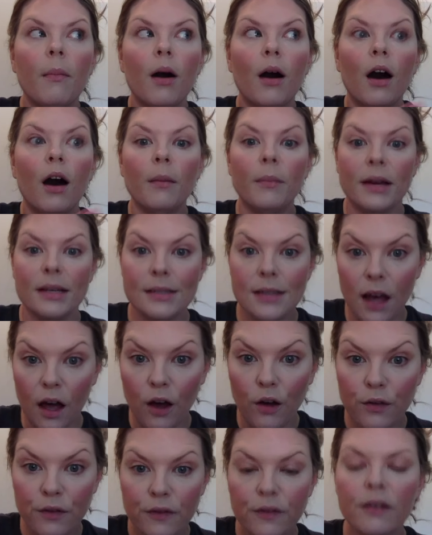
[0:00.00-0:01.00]
on
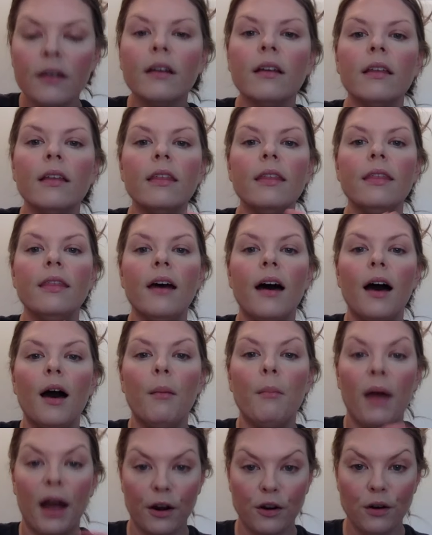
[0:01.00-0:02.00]
myself, the
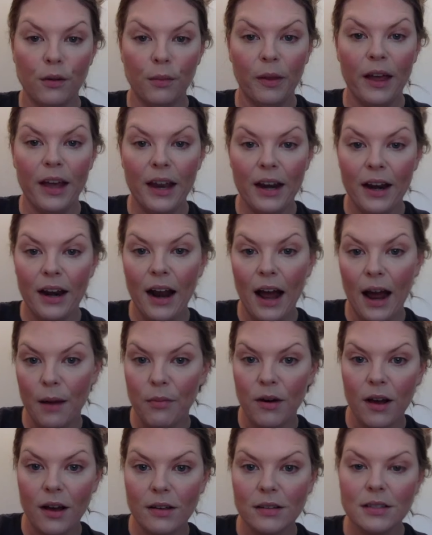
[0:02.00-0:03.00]
microbladed
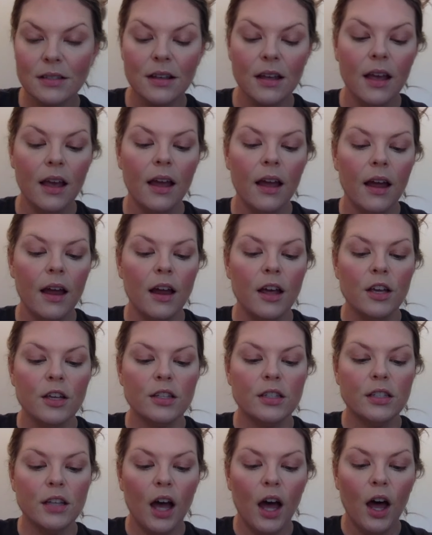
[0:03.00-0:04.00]
eyebrows.
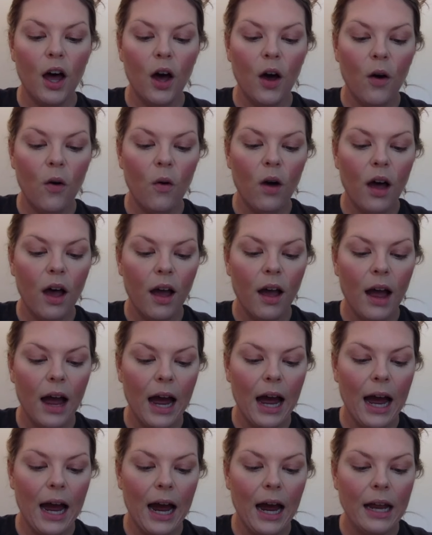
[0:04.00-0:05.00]
So
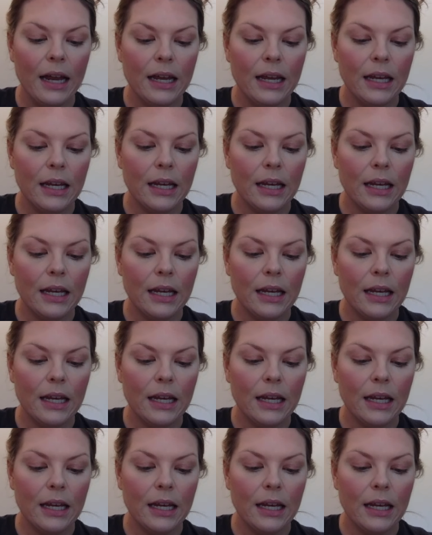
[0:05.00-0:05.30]
I